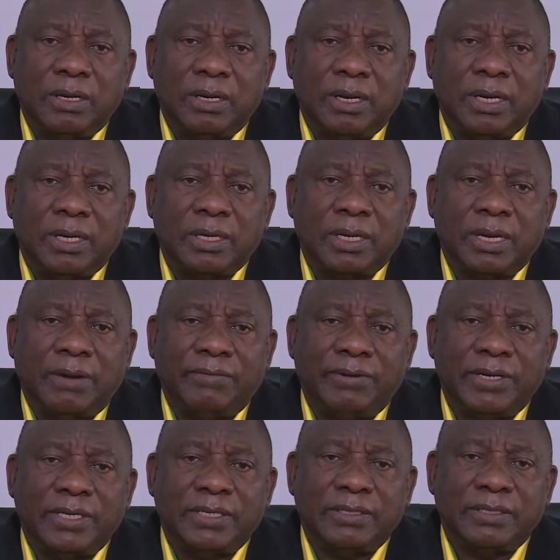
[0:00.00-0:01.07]
and
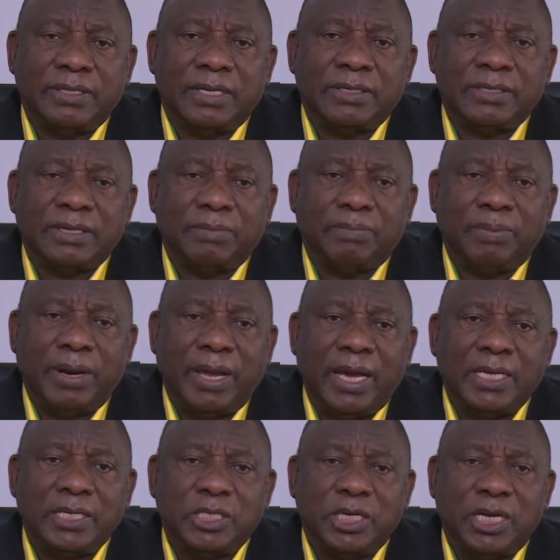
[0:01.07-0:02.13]
governance and supply
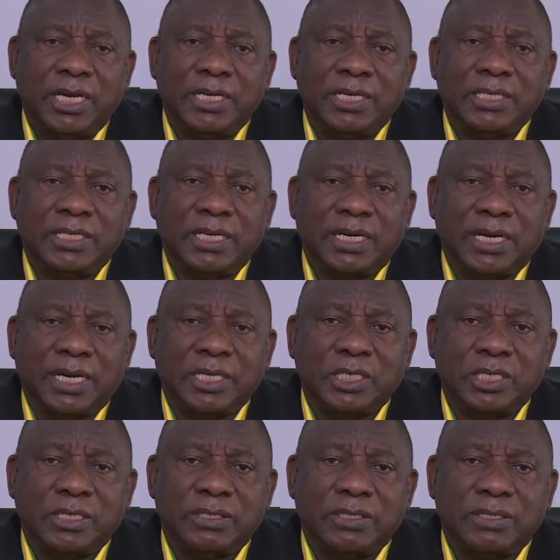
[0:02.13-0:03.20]
chain
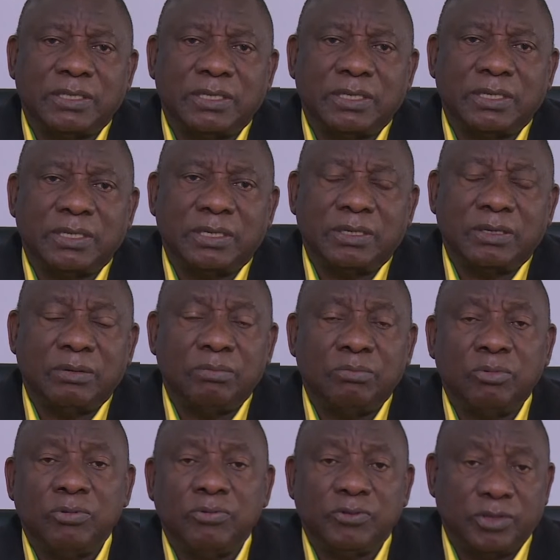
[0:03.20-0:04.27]
interactions
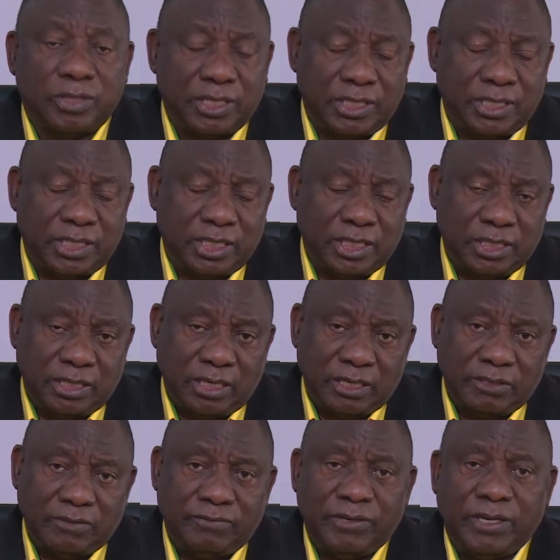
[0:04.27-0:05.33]
move to the digital
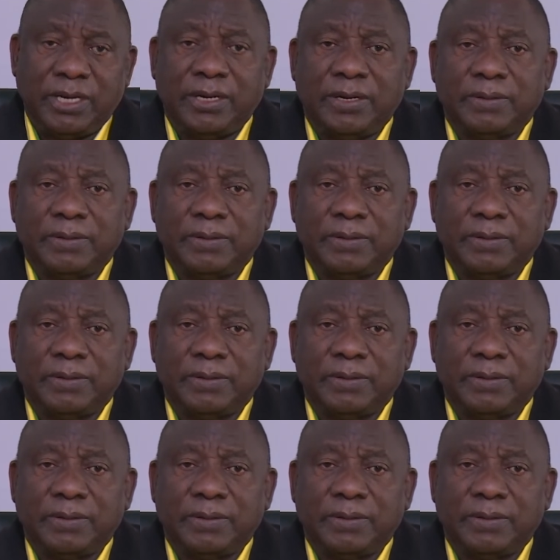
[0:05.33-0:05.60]
sphere.